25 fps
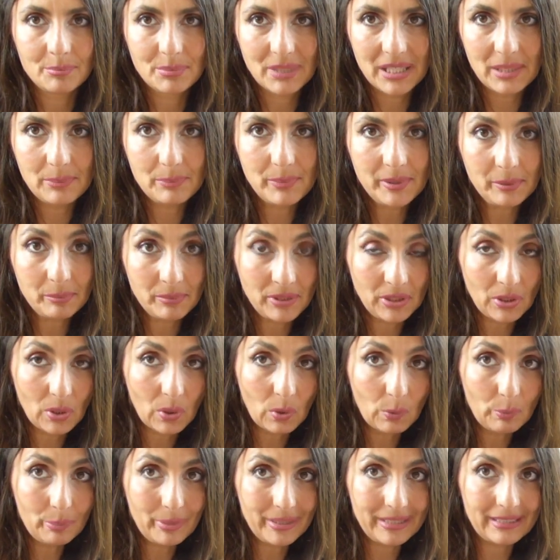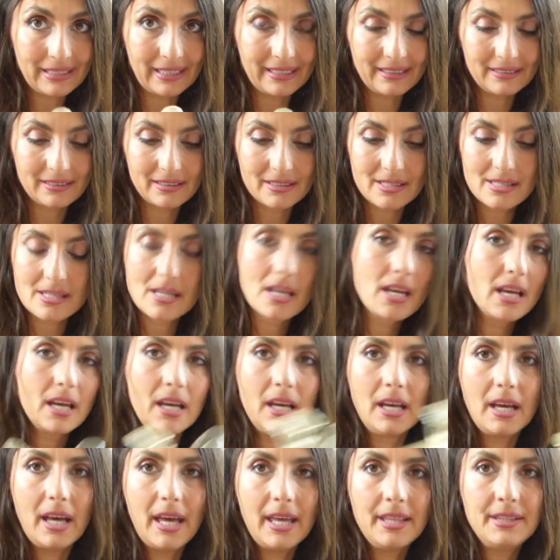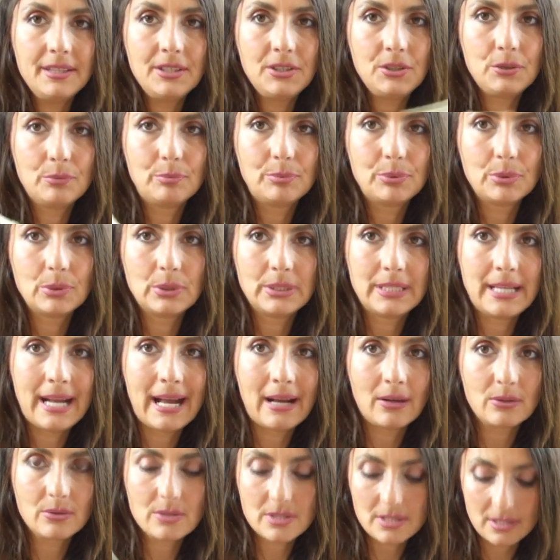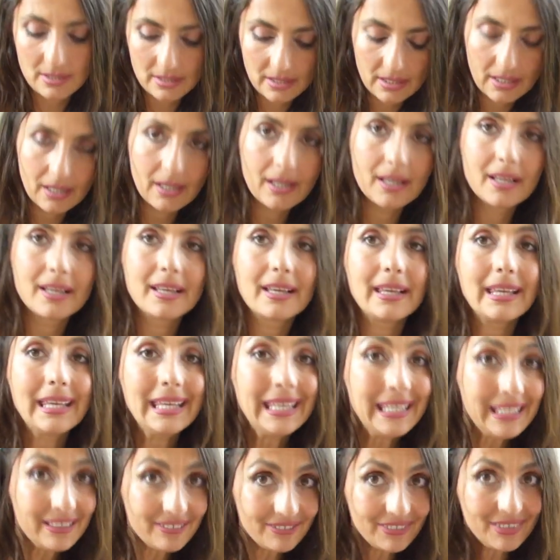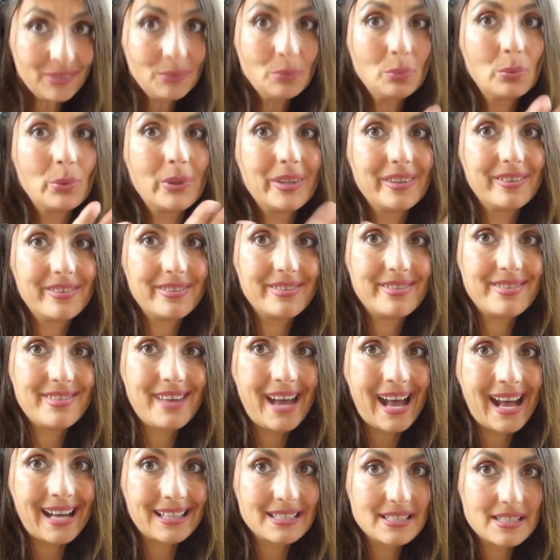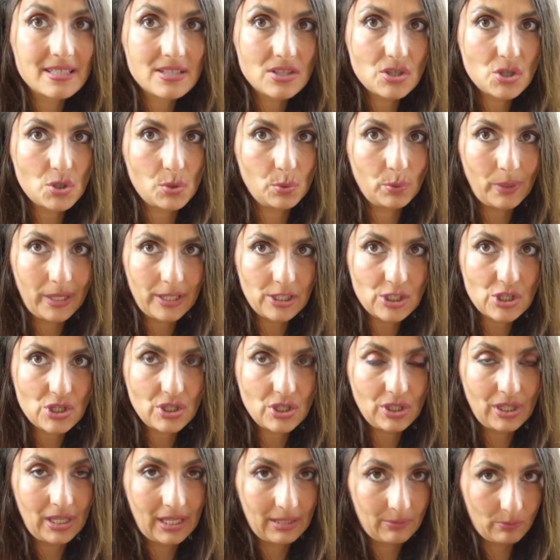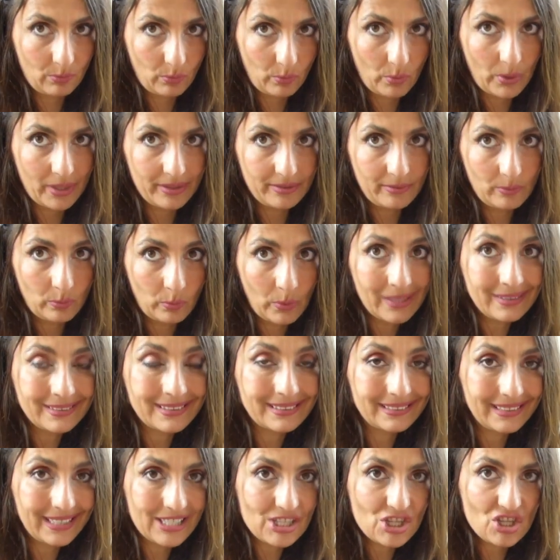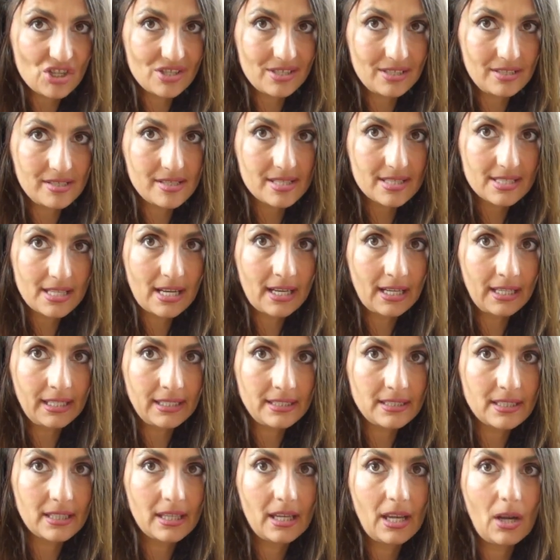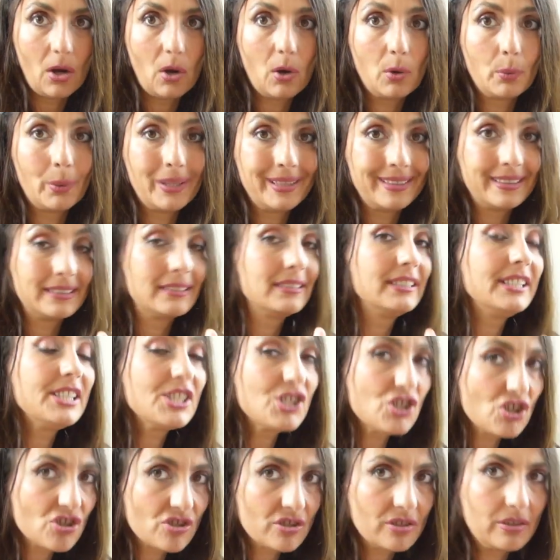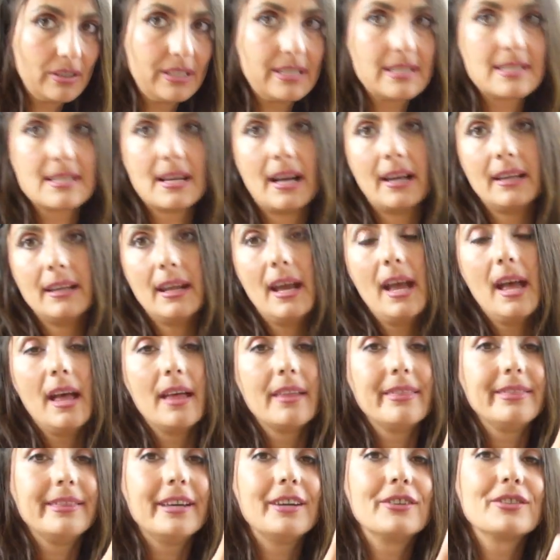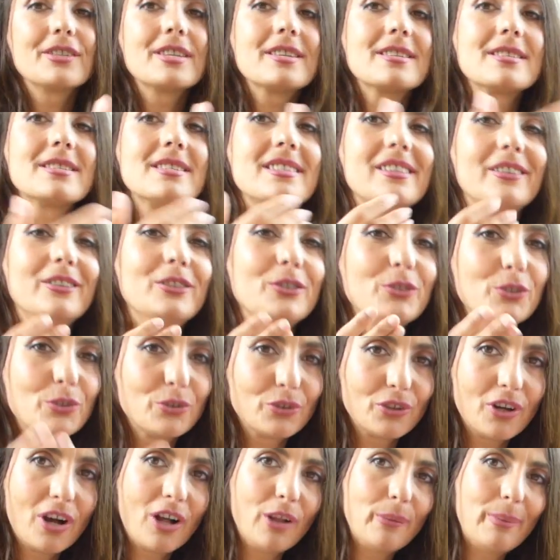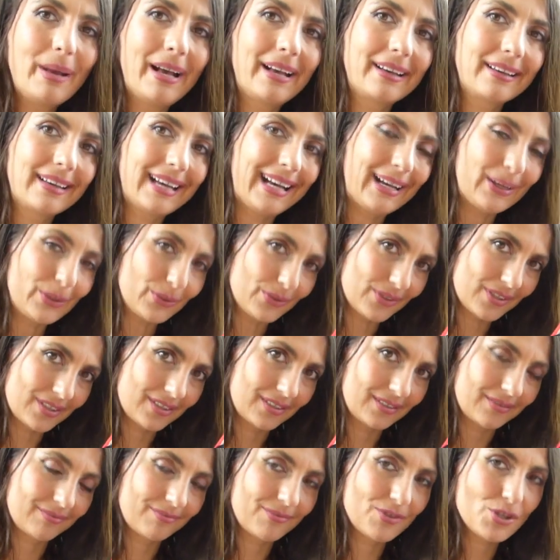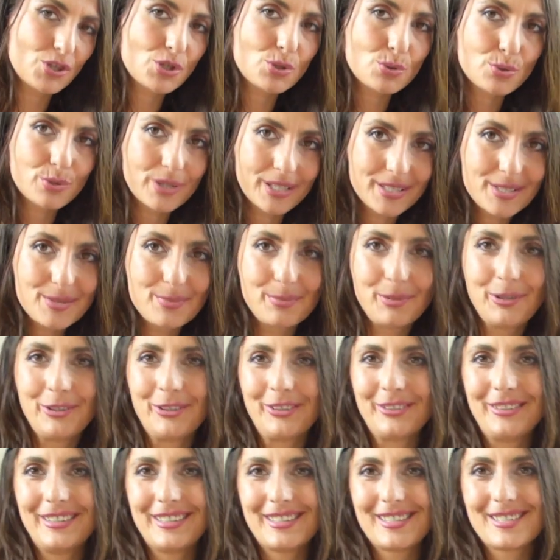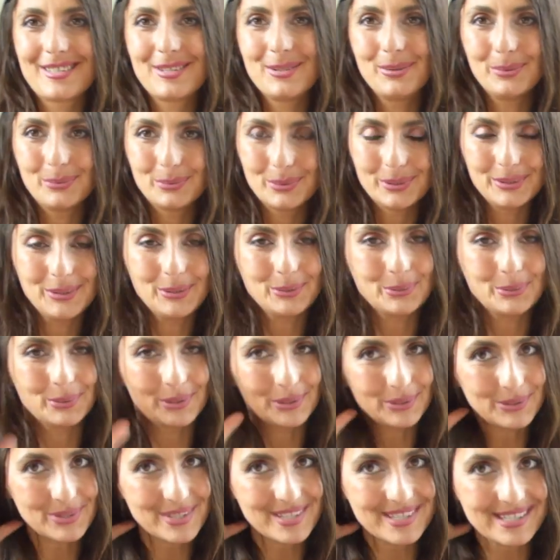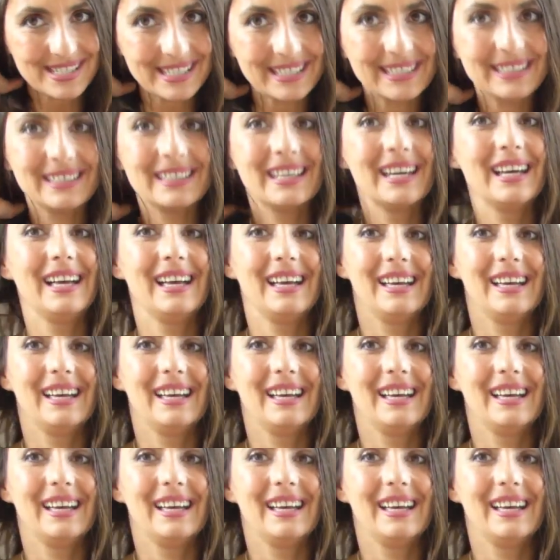keeping me open like this. And then you pull it out. Even with that situation, and when the leech is inside, or when the leeches are inside, they'll still crawl back out. Trust me on this. You will see